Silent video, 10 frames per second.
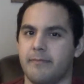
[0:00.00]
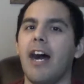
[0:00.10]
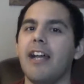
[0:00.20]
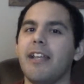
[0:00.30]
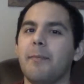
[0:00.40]

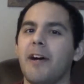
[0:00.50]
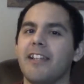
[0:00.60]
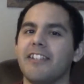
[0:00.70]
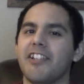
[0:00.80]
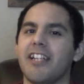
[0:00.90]
I
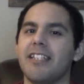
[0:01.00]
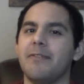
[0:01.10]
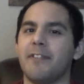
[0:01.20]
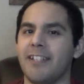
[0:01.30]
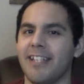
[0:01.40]
apologize
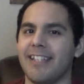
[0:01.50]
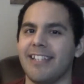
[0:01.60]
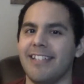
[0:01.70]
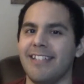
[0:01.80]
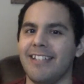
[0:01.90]
for
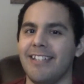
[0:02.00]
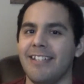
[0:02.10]
nothing.